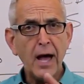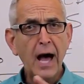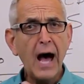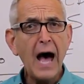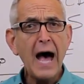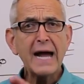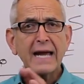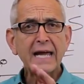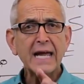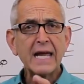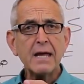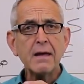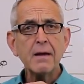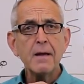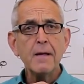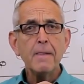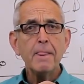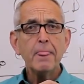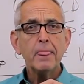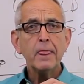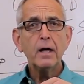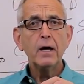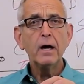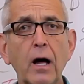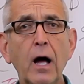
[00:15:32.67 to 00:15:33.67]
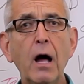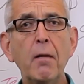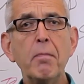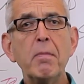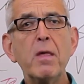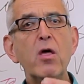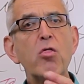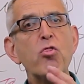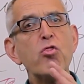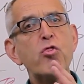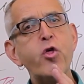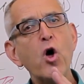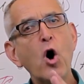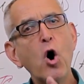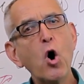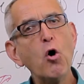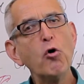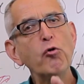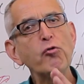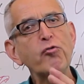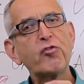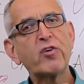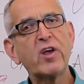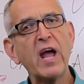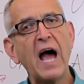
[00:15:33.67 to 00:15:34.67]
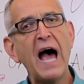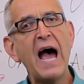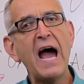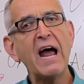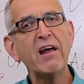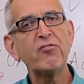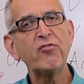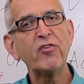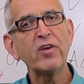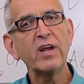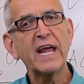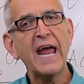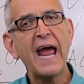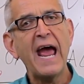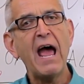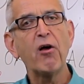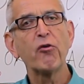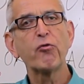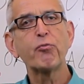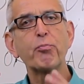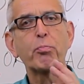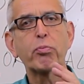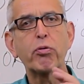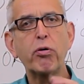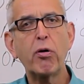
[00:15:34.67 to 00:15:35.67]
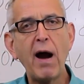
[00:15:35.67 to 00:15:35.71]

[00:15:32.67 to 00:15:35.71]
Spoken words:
hockey. Those guys and gals